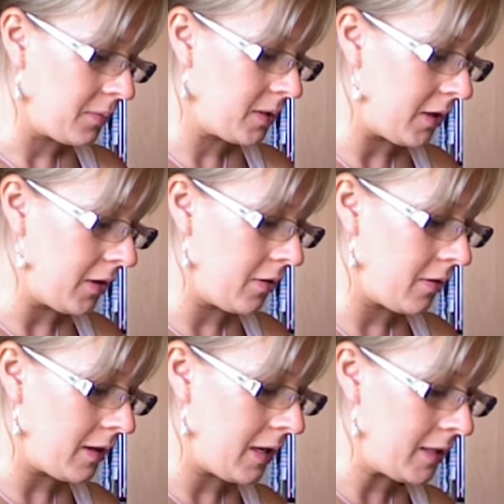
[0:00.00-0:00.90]
So
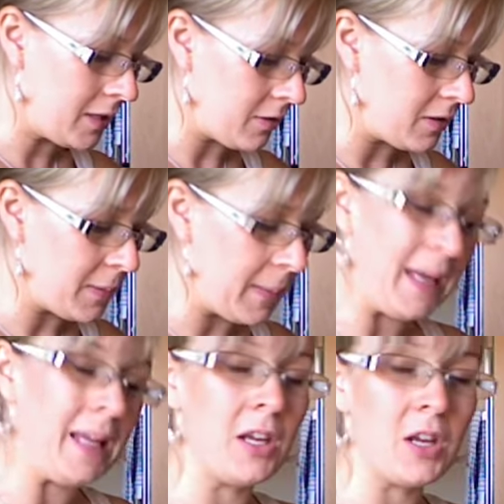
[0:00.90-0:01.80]
in this
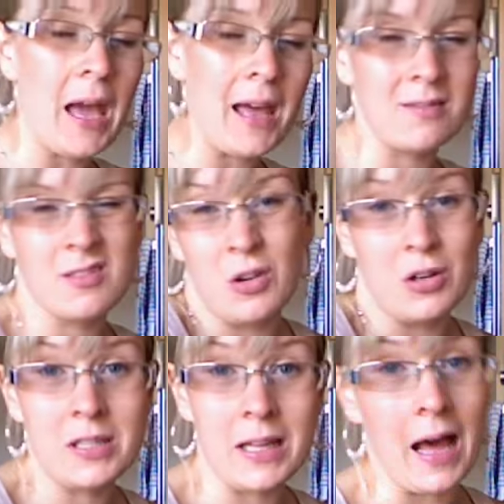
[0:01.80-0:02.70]
recipe you can
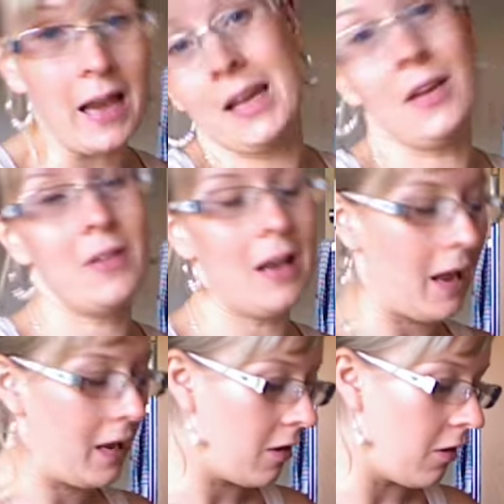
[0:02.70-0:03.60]
crush the garlic if you like,